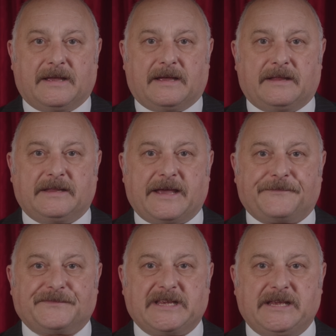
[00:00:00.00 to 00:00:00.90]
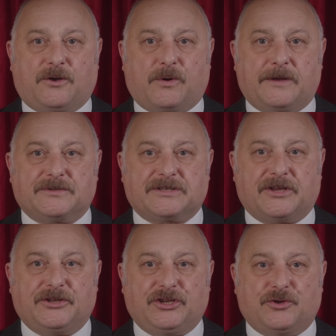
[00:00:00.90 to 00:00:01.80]
And the FT quotes
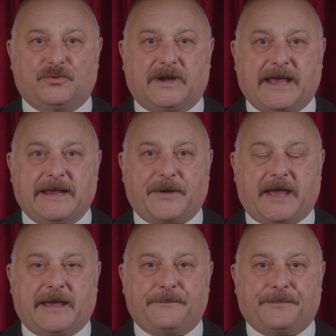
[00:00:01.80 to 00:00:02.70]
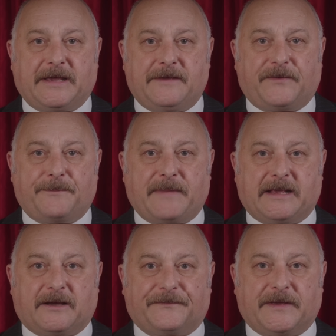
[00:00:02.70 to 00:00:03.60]
the new Labour MP for
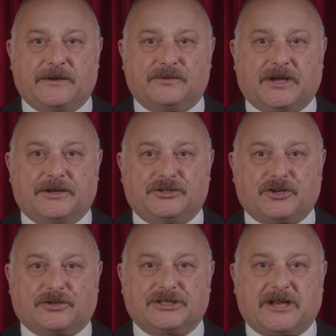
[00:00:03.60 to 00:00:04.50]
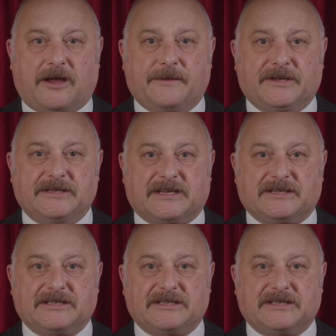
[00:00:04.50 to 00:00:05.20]
Makerfield, Josh Simons, as